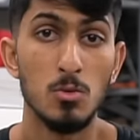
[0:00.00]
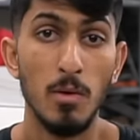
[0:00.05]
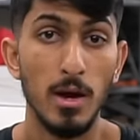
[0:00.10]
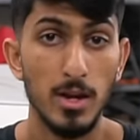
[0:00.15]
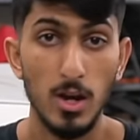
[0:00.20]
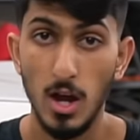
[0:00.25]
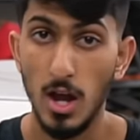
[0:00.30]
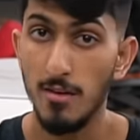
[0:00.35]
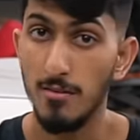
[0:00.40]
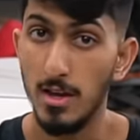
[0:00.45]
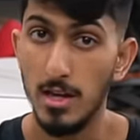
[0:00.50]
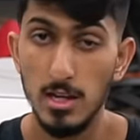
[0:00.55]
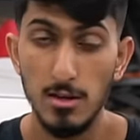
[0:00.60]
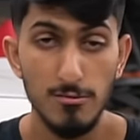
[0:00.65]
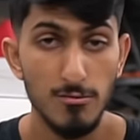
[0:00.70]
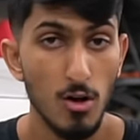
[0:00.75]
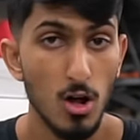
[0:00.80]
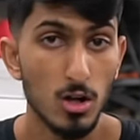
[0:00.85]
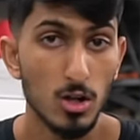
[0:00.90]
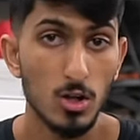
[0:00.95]
you might not have any
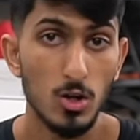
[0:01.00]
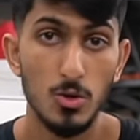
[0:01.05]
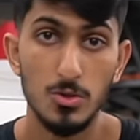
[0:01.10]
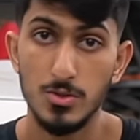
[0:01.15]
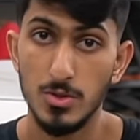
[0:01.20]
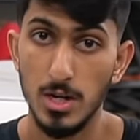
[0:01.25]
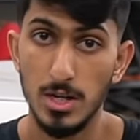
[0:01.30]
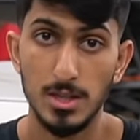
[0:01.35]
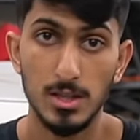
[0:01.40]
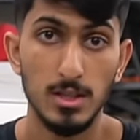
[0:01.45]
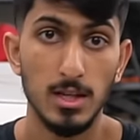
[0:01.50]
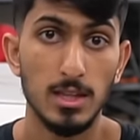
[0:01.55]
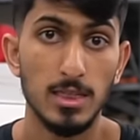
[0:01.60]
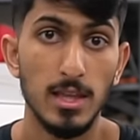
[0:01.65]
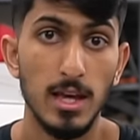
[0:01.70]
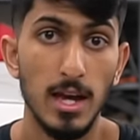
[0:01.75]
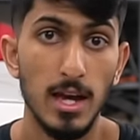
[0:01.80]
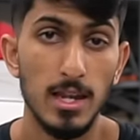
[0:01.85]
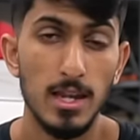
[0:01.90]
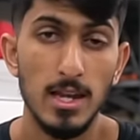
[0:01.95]
fault codes or anything like
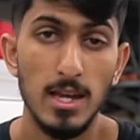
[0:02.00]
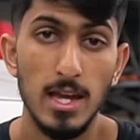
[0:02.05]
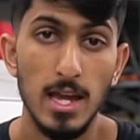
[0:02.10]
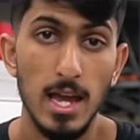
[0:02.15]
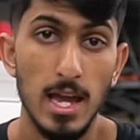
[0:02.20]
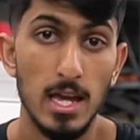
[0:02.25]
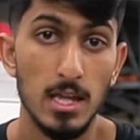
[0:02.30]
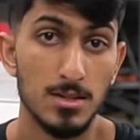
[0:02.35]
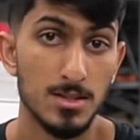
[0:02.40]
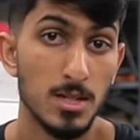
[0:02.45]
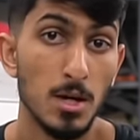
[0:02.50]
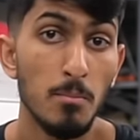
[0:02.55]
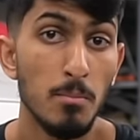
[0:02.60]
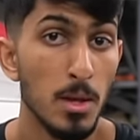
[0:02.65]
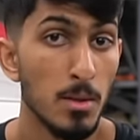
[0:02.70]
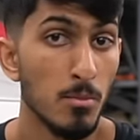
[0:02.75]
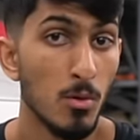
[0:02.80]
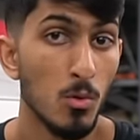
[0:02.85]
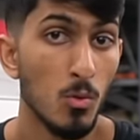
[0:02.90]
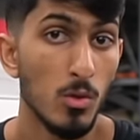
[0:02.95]
that. And some
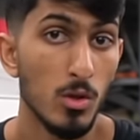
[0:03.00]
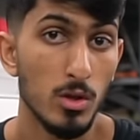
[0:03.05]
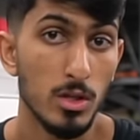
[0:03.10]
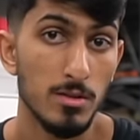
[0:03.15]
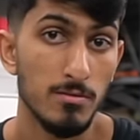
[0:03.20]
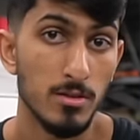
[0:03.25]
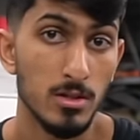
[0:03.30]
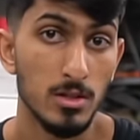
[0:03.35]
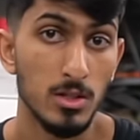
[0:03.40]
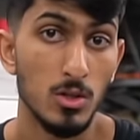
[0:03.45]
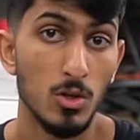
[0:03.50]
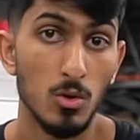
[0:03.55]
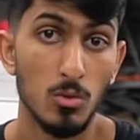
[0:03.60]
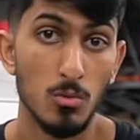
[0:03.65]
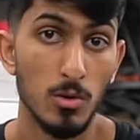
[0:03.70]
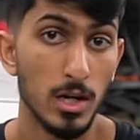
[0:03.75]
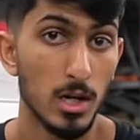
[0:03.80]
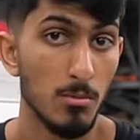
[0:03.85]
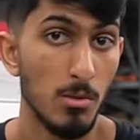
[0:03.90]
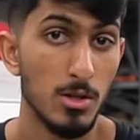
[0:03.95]
people will even, you know,
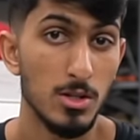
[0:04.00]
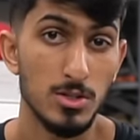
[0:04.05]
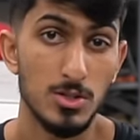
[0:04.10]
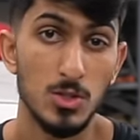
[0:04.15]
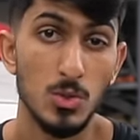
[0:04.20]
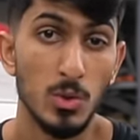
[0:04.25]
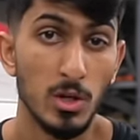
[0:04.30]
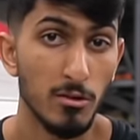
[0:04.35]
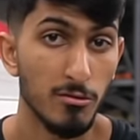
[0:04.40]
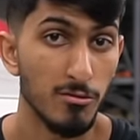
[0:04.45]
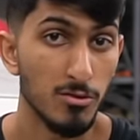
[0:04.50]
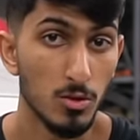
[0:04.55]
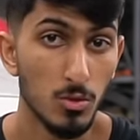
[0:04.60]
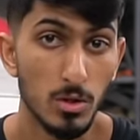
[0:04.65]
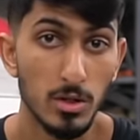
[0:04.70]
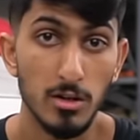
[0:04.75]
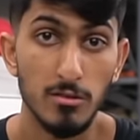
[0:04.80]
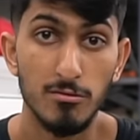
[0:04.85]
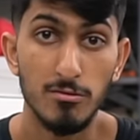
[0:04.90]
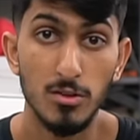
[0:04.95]
recommend just doing a
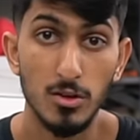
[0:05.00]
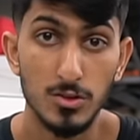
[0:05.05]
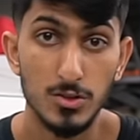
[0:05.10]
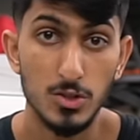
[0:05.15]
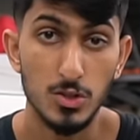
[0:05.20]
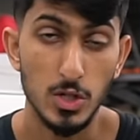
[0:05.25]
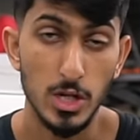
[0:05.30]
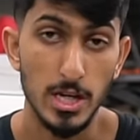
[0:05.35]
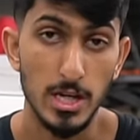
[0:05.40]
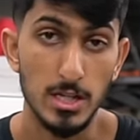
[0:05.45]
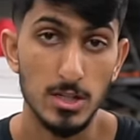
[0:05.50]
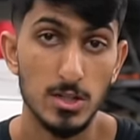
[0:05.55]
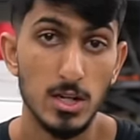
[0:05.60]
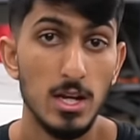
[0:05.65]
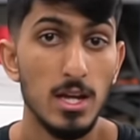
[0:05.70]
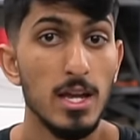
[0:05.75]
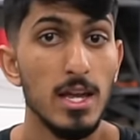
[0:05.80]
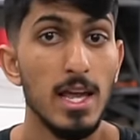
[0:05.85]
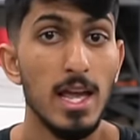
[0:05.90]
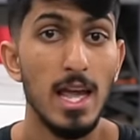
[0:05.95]
fluid and filter change,
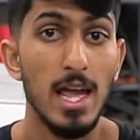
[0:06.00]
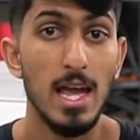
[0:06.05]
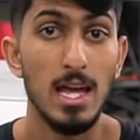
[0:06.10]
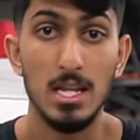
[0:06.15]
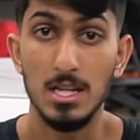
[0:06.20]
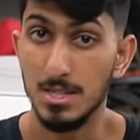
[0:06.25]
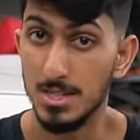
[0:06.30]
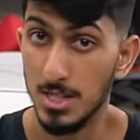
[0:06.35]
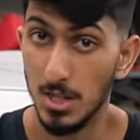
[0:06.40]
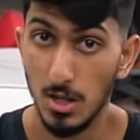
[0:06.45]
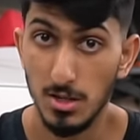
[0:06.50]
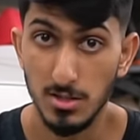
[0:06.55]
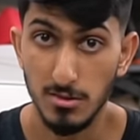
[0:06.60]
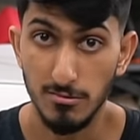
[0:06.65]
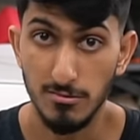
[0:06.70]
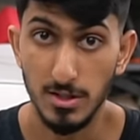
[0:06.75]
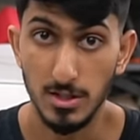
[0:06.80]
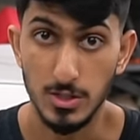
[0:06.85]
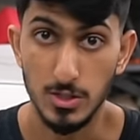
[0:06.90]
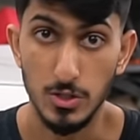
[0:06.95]
and it still
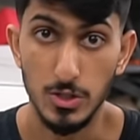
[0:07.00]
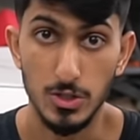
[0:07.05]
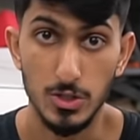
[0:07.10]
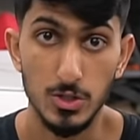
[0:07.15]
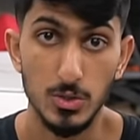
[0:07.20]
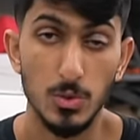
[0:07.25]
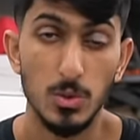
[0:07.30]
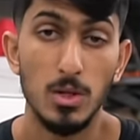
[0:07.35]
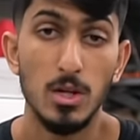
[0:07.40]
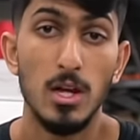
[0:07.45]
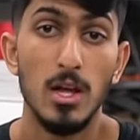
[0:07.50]
doesn't fix your issue.